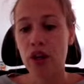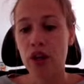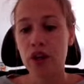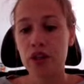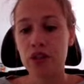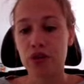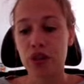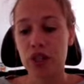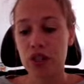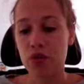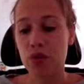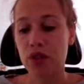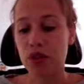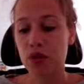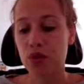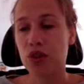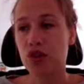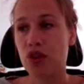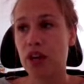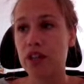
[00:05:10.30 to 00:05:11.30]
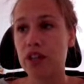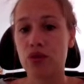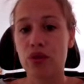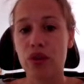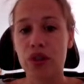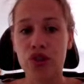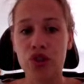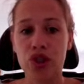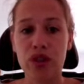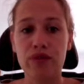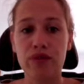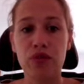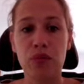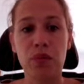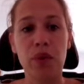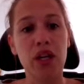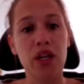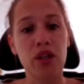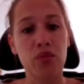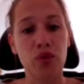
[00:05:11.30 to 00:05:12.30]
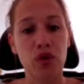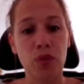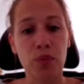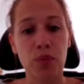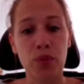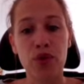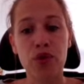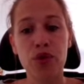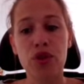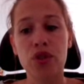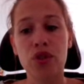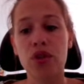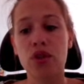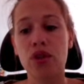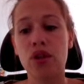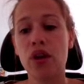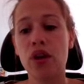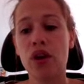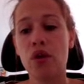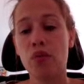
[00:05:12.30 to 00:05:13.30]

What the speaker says: So that's what we try to achieve, to make it more personal,